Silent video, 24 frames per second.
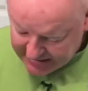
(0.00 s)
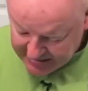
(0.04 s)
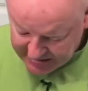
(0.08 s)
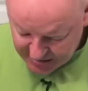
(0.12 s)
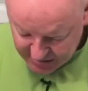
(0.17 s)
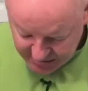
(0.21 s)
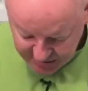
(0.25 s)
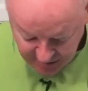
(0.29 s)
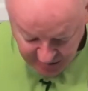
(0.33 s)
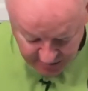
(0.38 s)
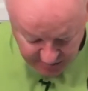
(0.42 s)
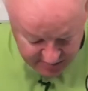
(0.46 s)

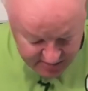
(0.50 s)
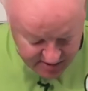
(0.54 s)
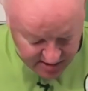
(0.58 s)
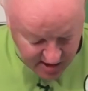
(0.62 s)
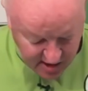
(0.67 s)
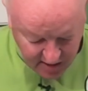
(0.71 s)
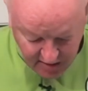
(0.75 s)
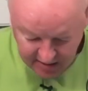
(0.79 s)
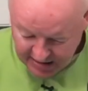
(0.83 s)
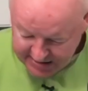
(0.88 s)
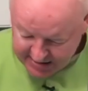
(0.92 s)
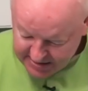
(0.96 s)
so those
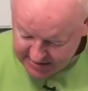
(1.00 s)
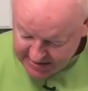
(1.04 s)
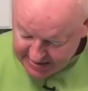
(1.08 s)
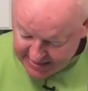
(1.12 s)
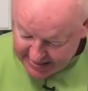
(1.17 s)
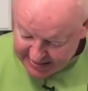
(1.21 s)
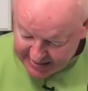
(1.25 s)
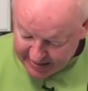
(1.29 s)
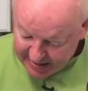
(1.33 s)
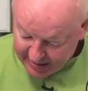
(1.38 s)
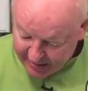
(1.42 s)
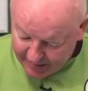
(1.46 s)
are, as I
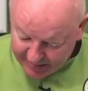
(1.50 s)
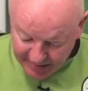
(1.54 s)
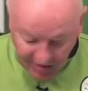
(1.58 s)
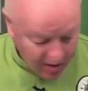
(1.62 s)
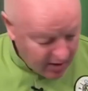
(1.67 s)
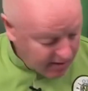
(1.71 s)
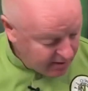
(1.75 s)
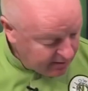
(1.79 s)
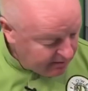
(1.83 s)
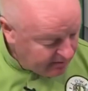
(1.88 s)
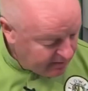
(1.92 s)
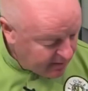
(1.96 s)
said, a little bit
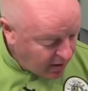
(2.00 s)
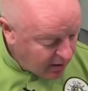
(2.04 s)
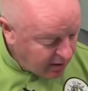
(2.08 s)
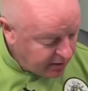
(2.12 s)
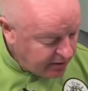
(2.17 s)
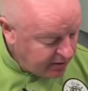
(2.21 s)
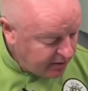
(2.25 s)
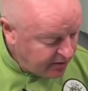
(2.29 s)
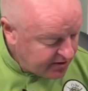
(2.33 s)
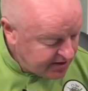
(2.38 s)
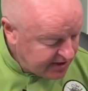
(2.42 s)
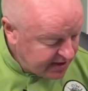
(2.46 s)
on
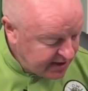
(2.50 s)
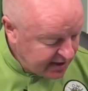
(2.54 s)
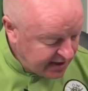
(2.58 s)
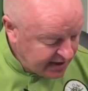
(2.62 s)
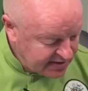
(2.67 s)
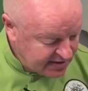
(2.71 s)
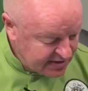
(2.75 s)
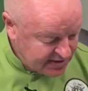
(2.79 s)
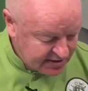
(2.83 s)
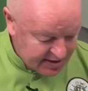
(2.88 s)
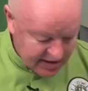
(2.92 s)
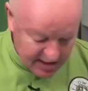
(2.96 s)
using
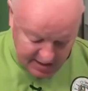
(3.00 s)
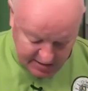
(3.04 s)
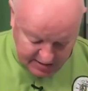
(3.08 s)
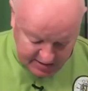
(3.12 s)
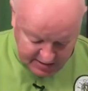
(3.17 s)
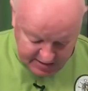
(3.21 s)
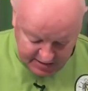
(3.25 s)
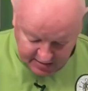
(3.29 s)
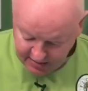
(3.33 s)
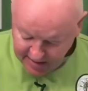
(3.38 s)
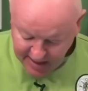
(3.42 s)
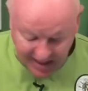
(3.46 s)
luster
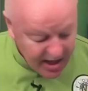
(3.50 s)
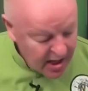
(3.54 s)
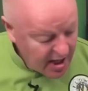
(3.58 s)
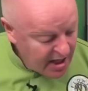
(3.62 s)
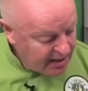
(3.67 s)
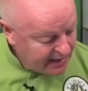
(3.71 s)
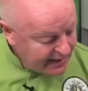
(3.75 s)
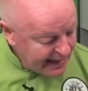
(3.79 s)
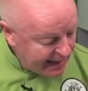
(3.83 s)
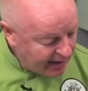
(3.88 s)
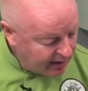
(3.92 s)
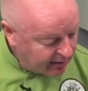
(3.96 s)
dust, okay?
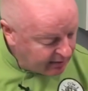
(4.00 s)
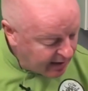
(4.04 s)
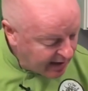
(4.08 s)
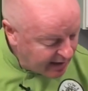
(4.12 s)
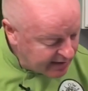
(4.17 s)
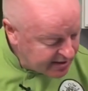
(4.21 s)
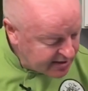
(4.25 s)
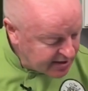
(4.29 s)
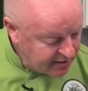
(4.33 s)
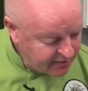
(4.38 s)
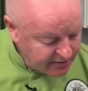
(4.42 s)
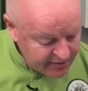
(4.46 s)
Now,
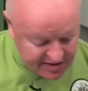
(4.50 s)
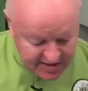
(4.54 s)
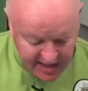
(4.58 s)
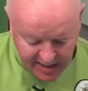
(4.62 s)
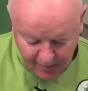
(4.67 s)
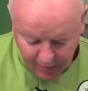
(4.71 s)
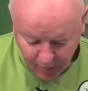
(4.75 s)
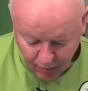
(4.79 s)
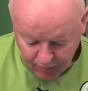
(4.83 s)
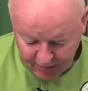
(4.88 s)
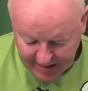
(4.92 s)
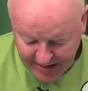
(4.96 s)
like, so for
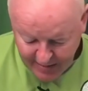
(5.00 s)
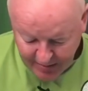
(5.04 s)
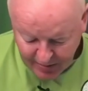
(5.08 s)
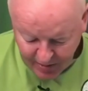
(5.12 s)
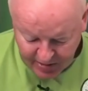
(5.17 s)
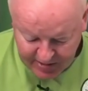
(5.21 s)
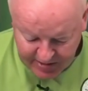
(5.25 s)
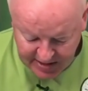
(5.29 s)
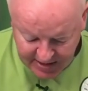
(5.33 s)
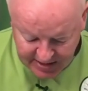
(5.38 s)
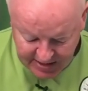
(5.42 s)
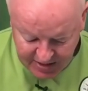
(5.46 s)
example,
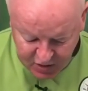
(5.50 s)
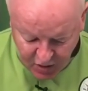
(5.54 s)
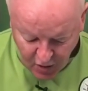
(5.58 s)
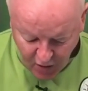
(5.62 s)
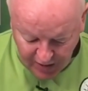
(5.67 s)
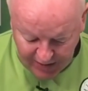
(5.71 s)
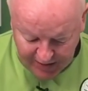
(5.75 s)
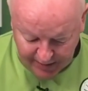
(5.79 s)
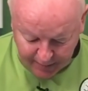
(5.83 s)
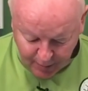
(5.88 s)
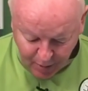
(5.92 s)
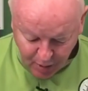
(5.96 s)
rainbow dust,
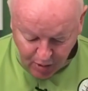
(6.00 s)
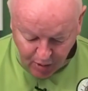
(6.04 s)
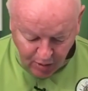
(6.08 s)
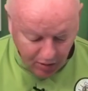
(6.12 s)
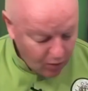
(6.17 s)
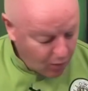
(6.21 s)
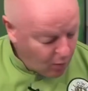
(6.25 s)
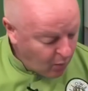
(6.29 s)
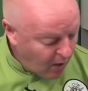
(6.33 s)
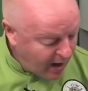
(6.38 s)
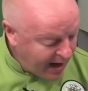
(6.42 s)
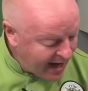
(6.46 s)
call it
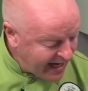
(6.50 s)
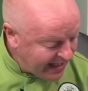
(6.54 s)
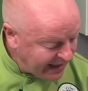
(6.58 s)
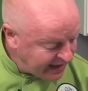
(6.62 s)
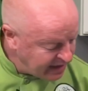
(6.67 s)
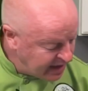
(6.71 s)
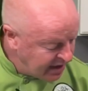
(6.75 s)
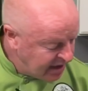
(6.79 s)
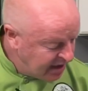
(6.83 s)
pearl white.